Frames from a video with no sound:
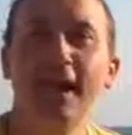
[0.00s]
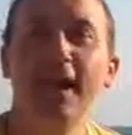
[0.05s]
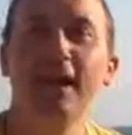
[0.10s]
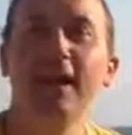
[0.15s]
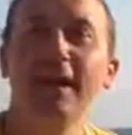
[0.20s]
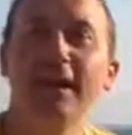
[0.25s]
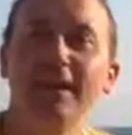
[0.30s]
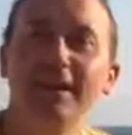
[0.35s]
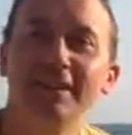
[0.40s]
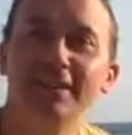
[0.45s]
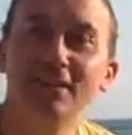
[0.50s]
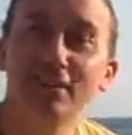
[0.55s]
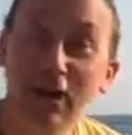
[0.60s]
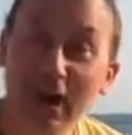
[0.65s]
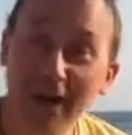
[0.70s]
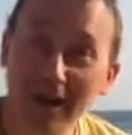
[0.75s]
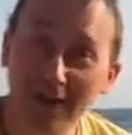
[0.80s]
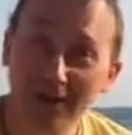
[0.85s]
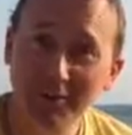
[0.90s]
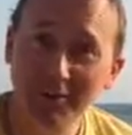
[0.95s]
Hi,
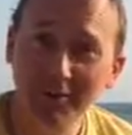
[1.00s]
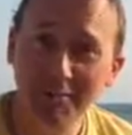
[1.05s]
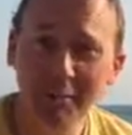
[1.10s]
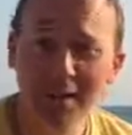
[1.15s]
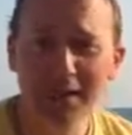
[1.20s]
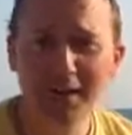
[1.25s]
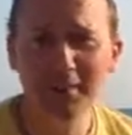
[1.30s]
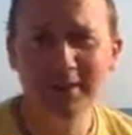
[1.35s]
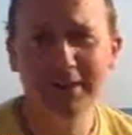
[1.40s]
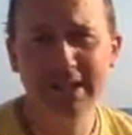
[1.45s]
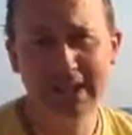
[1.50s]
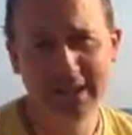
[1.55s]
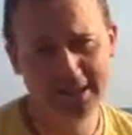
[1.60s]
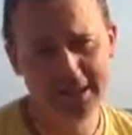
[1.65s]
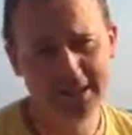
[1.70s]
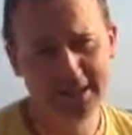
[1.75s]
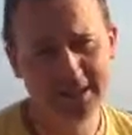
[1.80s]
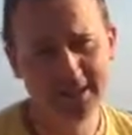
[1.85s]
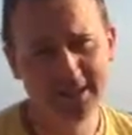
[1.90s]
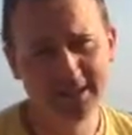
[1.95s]
ciao, my name is
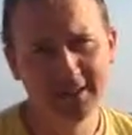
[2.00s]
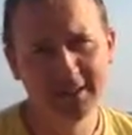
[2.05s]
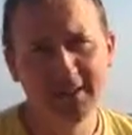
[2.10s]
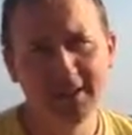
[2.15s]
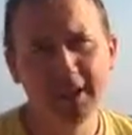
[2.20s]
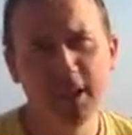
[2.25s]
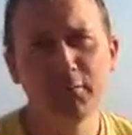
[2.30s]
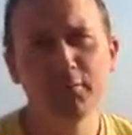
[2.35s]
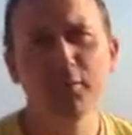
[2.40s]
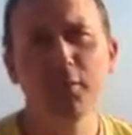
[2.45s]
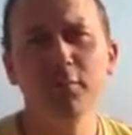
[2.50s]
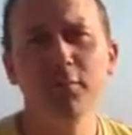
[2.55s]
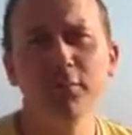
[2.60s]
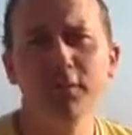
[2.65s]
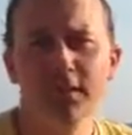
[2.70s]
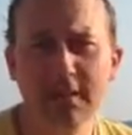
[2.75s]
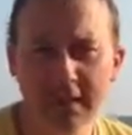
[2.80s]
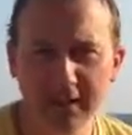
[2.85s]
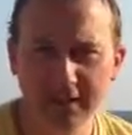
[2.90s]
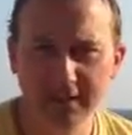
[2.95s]
Anthony. I'm from
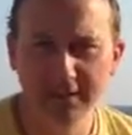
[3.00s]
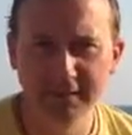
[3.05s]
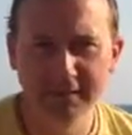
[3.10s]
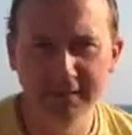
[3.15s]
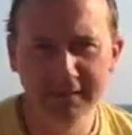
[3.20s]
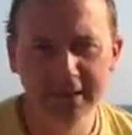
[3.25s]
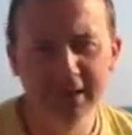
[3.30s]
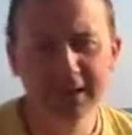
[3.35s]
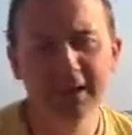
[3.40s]
New Zealand.